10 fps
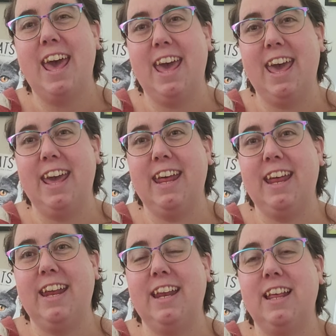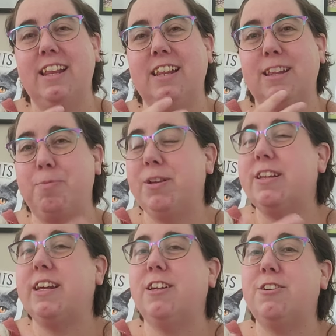and the
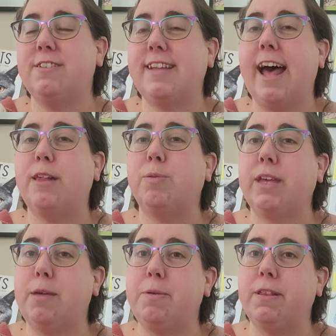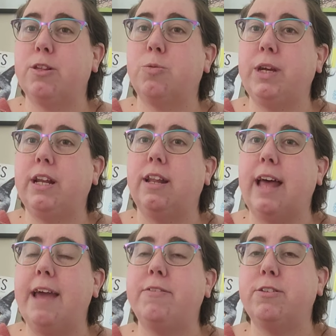prison healer is tasked with keeping this queen
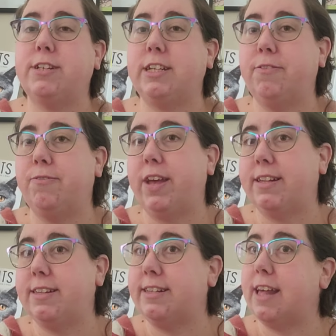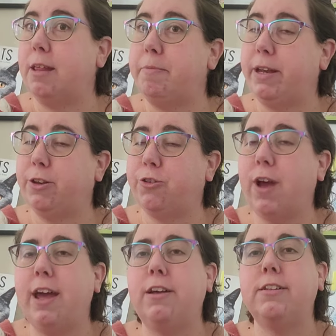alive so she can face these elemental
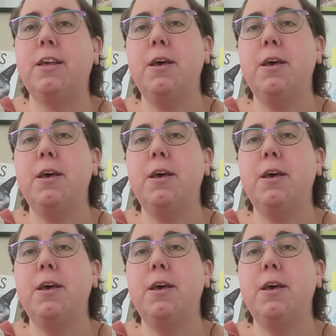trials,